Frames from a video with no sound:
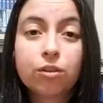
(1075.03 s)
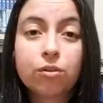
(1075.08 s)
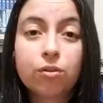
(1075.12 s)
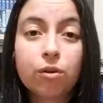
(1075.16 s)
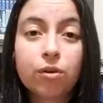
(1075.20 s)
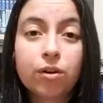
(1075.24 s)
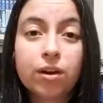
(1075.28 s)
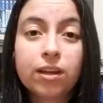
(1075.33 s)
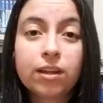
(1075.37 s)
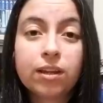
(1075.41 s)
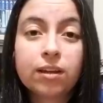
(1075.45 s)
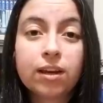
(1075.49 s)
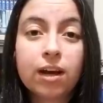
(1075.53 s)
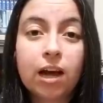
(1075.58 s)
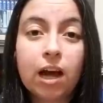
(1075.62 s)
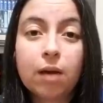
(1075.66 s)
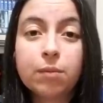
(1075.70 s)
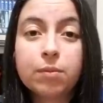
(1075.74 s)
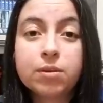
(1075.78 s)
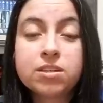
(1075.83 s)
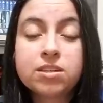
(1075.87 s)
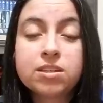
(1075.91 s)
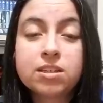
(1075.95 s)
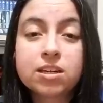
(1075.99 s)
Throw it in the
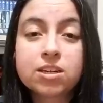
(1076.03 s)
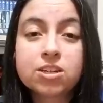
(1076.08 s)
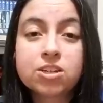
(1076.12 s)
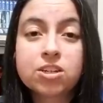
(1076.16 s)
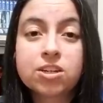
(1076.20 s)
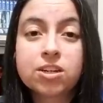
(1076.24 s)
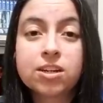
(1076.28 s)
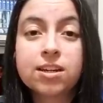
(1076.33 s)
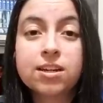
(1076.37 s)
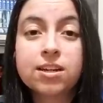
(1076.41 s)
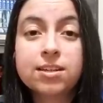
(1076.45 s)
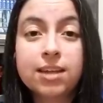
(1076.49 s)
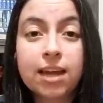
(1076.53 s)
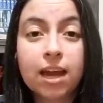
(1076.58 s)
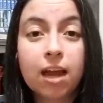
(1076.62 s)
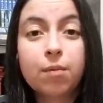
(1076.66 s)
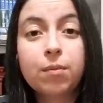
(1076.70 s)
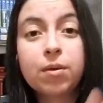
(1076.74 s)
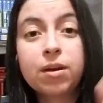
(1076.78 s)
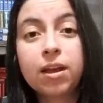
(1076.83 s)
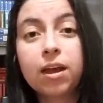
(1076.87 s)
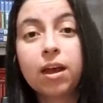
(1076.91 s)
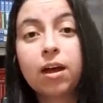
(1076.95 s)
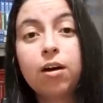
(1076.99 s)
comment section, a
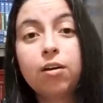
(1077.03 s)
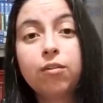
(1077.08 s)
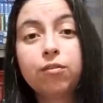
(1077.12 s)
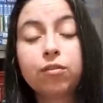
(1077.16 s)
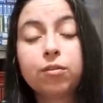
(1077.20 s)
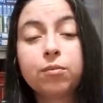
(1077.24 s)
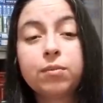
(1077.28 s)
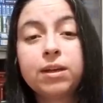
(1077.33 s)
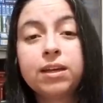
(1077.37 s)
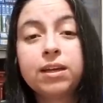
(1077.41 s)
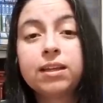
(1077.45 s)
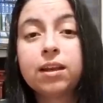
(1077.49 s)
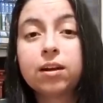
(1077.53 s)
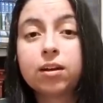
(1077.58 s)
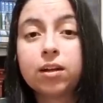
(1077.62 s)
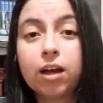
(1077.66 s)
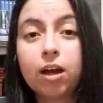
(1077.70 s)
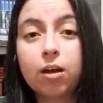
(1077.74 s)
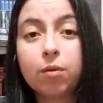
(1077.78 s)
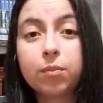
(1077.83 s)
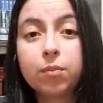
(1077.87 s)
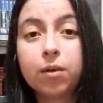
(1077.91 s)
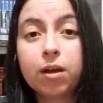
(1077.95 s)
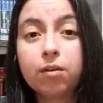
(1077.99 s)
damn and a hell for me, that'll
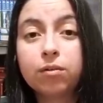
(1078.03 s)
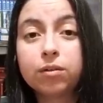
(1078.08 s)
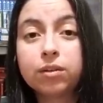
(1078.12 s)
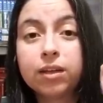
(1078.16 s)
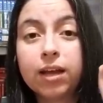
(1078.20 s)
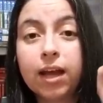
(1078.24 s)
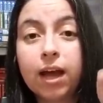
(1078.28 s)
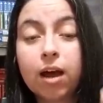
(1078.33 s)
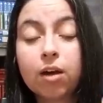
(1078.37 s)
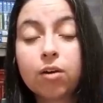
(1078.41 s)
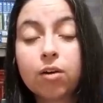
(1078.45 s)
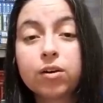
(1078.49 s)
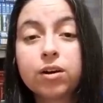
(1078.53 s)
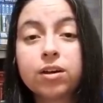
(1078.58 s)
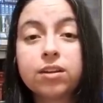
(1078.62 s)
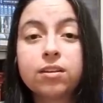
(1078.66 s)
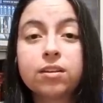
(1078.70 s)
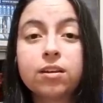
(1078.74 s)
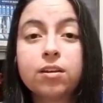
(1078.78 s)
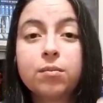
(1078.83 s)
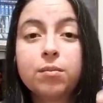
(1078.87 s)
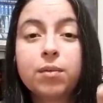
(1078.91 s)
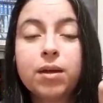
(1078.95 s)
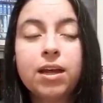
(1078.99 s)
help me out with the
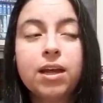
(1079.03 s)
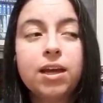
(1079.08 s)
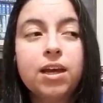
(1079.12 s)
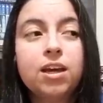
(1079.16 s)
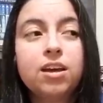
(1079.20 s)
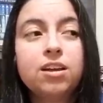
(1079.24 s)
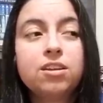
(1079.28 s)
algorithm,